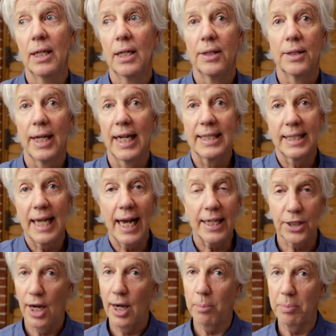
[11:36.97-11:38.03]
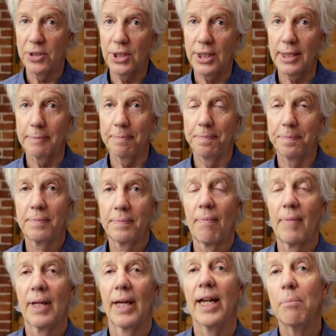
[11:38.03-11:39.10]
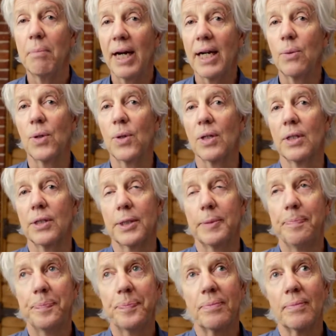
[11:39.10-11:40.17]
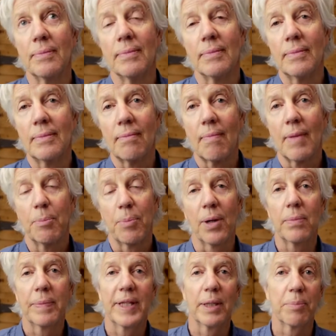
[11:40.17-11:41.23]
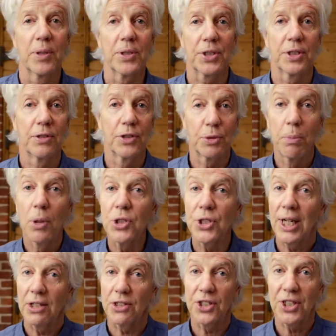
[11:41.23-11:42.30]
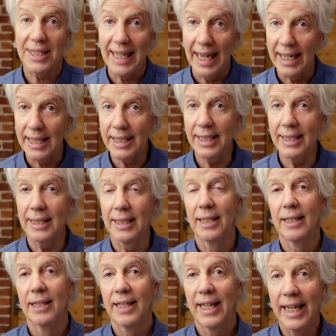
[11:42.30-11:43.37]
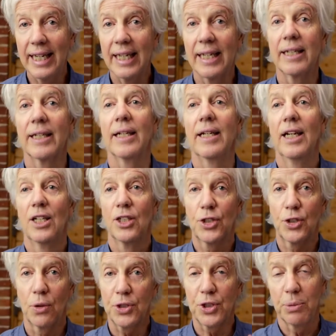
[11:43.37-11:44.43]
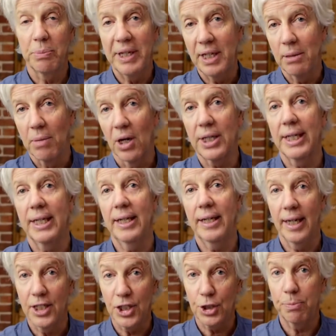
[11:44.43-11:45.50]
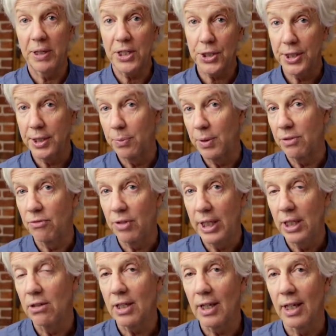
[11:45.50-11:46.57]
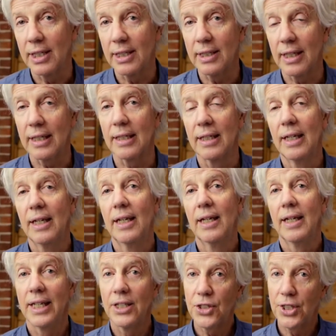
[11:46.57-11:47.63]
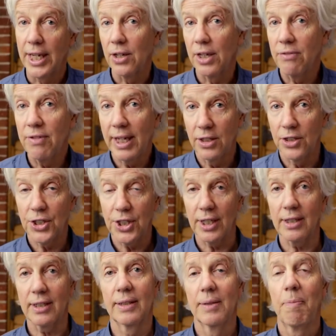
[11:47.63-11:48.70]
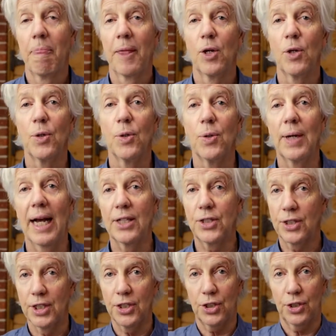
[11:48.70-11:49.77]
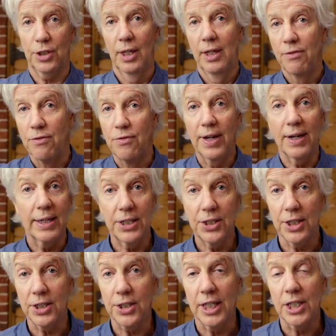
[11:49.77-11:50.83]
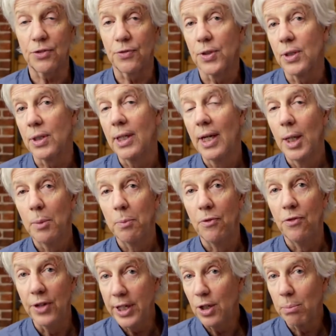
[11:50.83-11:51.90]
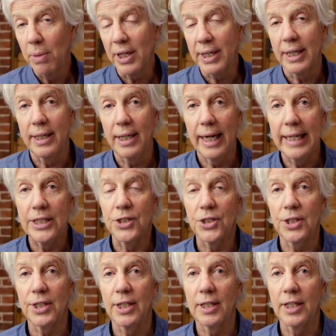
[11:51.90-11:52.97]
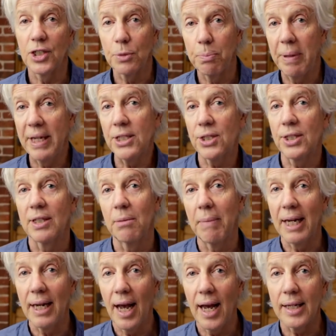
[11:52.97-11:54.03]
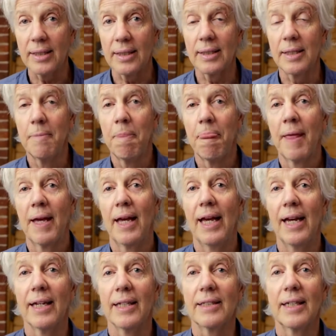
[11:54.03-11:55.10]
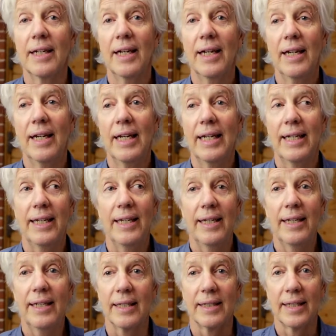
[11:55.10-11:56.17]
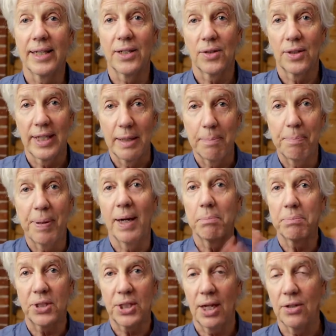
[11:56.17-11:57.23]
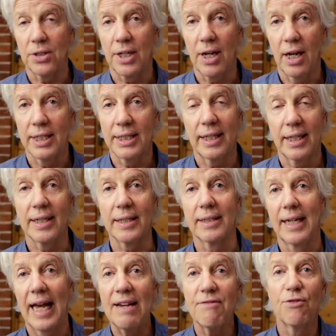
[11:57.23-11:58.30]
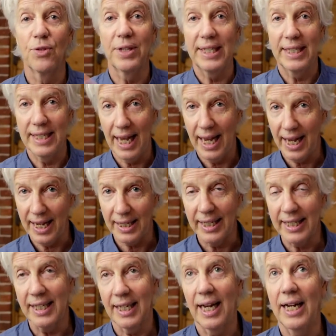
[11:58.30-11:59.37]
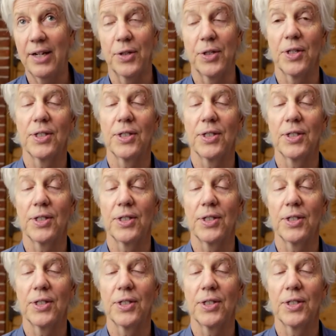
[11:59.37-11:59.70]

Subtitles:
exact opposite. And in my world, probably the person who's most outstanding in social media marketing, and especially with video content, is Gary Vaynerchuk, who has this very successful video marketing agency that's based in Manhattan. And he literally pumps out content every day. Like, I don't know,